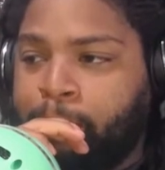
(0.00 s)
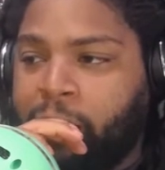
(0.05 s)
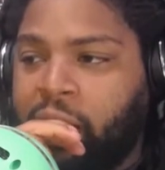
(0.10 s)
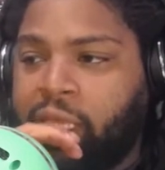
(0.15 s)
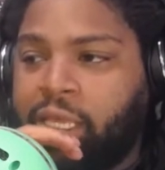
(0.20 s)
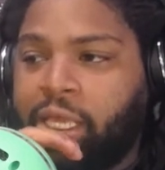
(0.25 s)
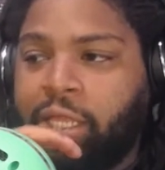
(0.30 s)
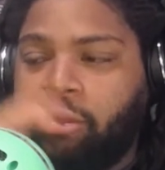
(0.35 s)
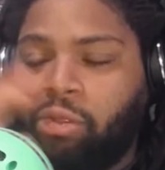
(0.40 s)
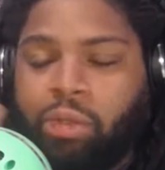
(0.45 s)

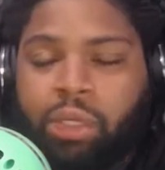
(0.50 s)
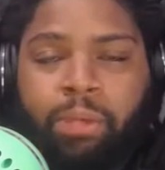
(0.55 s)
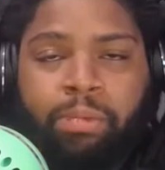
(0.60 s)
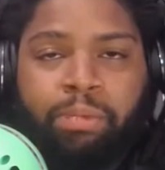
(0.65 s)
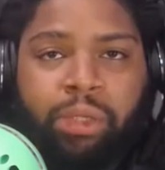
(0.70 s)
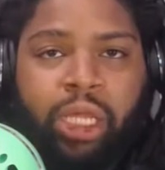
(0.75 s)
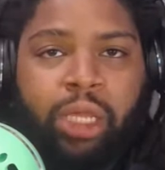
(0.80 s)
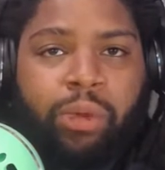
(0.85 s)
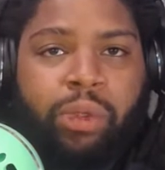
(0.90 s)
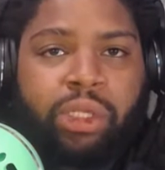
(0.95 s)
Again, you can
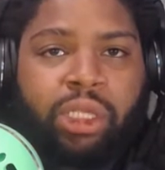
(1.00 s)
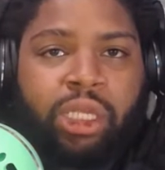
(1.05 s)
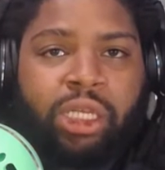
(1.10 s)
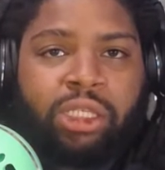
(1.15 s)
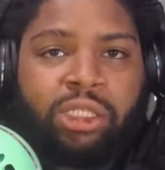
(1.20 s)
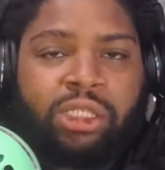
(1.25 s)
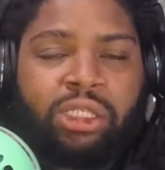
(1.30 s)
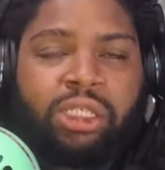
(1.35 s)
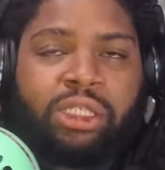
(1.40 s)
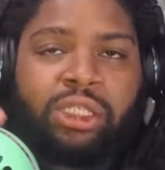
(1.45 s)
play with
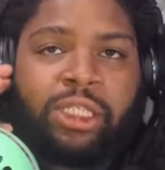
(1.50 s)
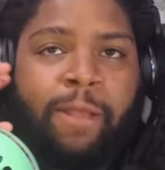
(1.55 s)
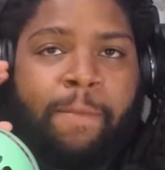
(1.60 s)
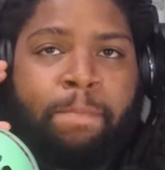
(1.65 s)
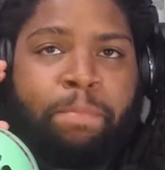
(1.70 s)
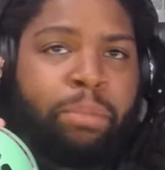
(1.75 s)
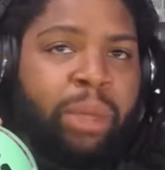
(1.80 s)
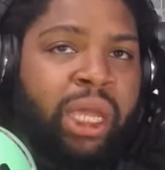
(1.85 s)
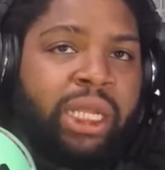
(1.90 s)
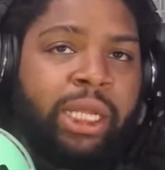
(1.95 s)
this. This
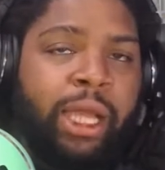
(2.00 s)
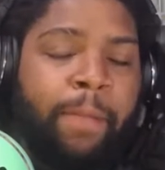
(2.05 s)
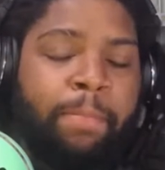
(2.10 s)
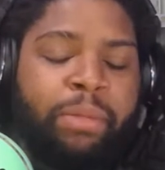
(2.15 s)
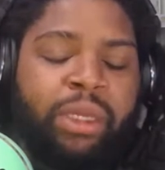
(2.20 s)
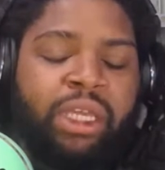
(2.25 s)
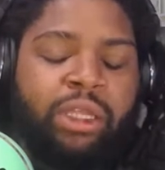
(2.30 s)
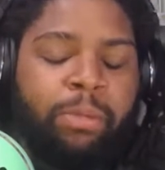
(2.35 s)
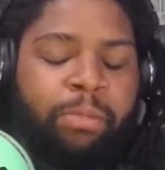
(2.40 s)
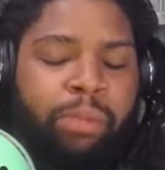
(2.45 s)
might not
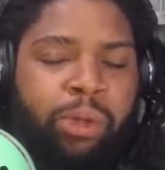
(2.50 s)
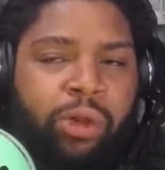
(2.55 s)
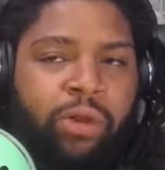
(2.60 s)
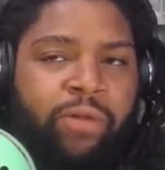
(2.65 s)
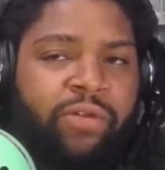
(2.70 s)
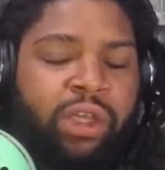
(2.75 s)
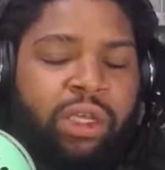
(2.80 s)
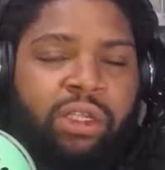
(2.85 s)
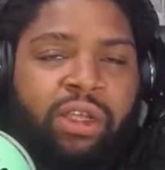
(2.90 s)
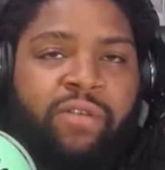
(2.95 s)
be the
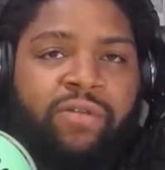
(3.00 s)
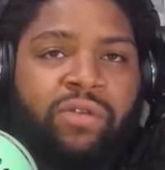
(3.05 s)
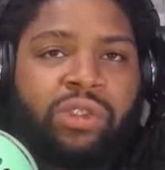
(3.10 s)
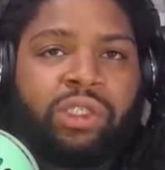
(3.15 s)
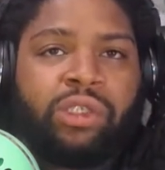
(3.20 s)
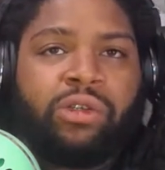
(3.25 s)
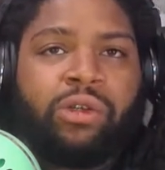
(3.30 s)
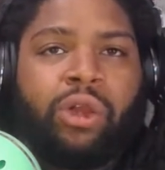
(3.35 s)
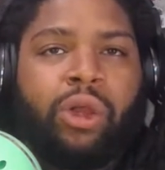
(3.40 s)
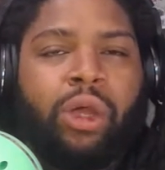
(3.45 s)
perfect level
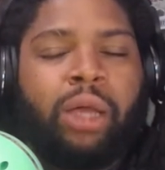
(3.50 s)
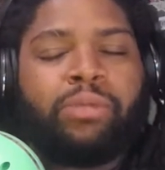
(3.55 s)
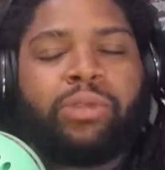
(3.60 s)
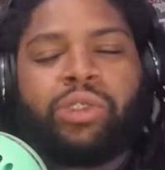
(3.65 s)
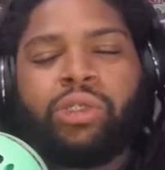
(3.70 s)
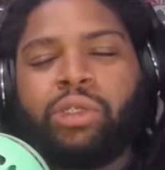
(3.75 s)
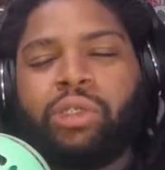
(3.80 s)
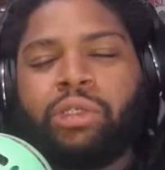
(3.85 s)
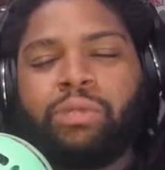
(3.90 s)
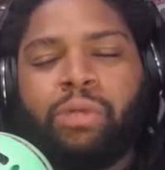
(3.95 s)
0. I'm
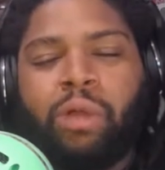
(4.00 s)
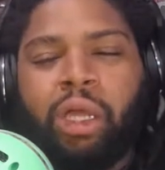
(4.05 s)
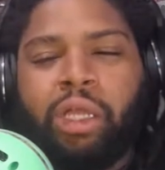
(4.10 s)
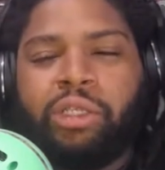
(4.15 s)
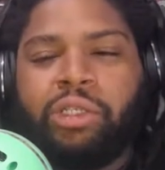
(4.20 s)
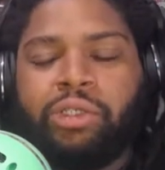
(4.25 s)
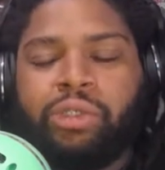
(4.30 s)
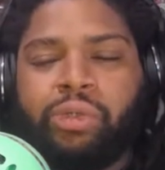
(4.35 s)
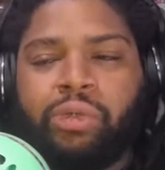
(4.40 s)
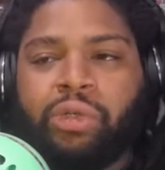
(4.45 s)
sure there's probably
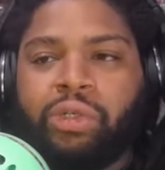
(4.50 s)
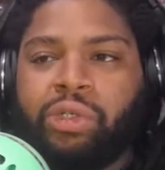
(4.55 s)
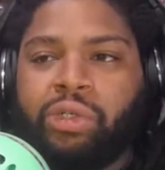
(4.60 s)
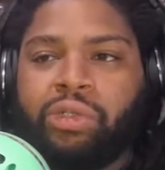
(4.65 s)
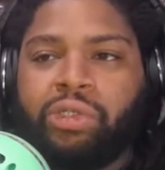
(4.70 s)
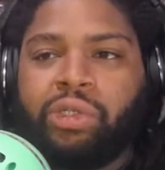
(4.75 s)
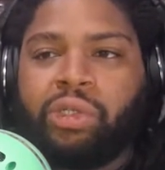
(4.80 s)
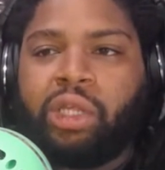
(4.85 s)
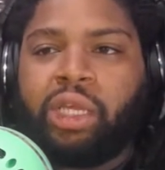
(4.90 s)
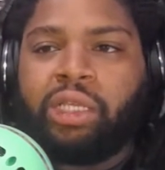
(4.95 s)

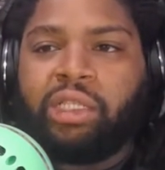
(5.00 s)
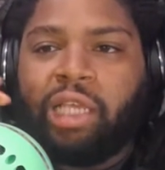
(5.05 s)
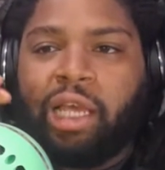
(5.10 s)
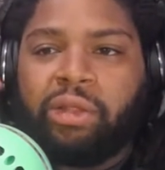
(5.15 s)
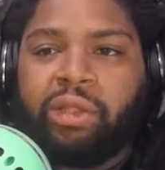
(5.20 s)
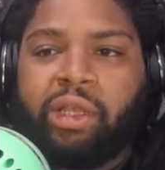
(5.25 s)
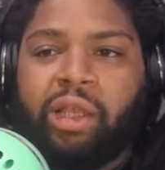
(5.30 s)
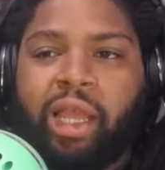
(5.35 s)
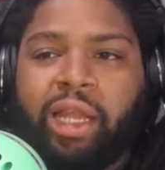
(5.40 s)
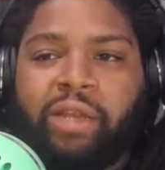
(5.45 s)
tutorials or things out
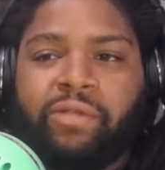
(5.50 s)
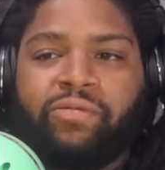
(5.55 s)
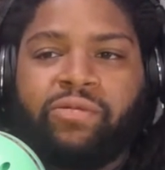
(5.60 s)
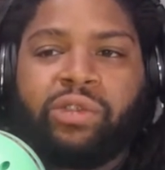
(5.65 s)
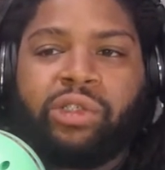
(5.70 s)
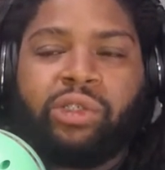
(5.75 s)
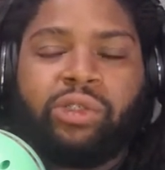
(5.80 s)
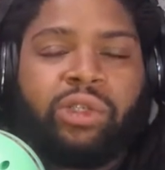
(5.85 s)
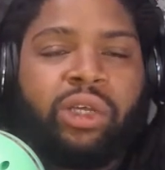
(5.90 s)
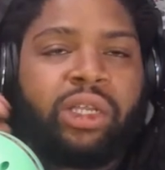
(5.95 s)
there. I didn't
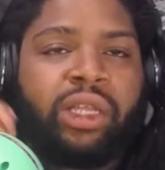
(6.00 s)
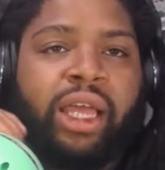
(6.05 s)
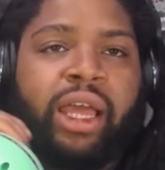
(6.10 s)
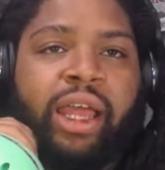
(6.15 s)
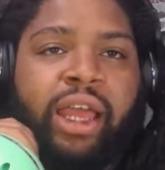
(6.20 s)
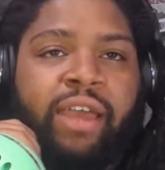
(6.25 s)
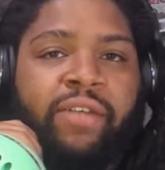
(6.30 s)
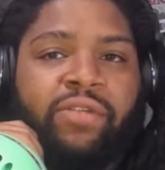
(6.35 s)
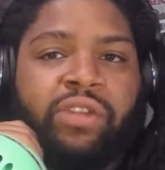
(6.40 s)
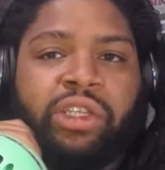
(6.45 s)
really look that
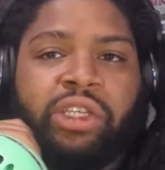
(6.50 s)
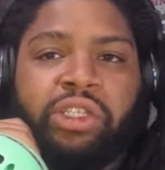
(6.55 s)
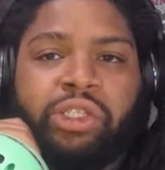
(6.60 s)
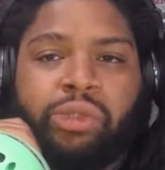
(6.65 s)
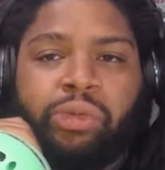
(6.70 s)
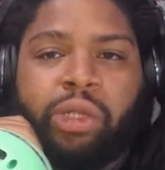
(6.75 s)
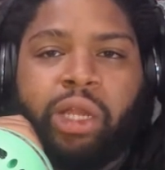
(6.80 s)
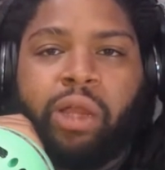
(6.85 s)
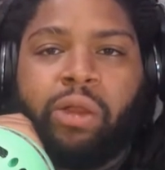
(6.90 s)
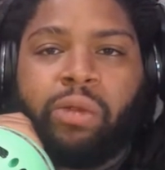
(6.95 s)
heavily
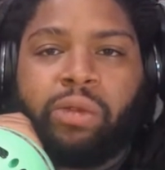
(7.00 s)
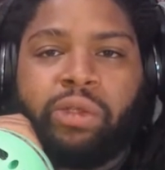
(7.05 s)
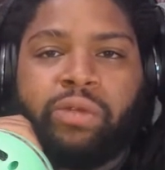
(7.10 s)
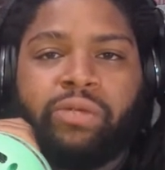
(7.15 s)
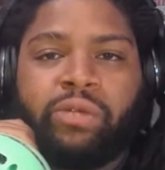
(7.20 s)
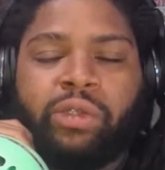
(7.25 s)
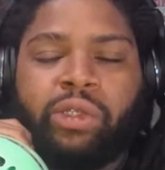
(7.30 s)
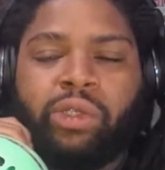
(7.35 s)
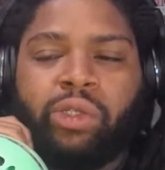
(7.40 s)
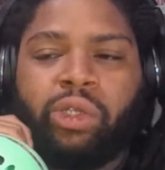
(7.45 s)
into it. I only
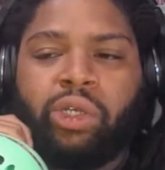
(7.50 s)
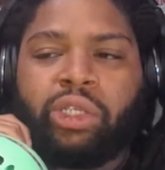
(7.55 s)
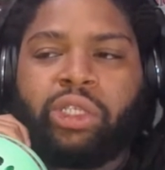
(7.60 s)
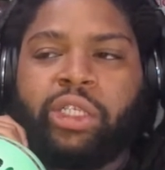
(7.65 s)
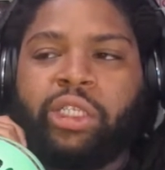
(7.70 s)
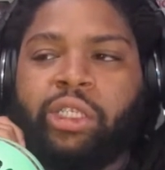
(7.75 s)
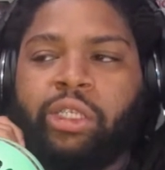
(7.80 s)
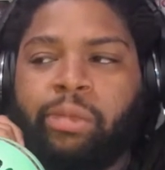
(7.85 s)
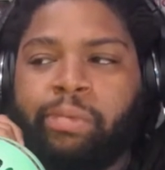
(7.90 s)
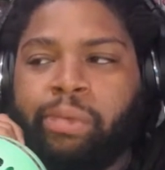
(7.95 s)
really looked
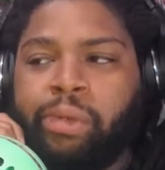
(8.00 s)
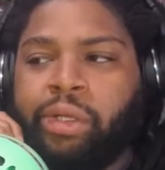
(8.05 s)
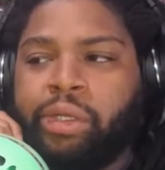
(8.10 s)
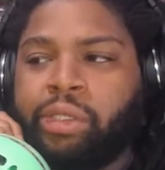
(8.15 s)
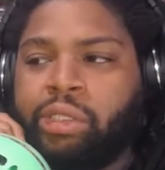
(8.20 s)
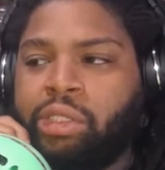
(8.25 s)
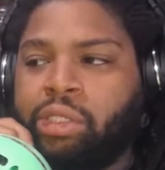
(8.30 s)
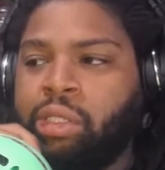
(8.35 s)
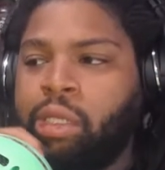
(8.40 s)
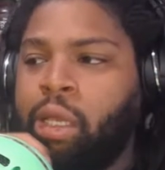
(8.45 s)
into the
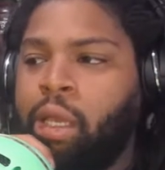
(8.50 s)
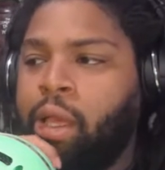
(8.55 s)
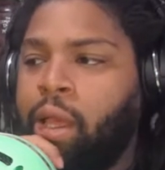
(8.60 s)
books.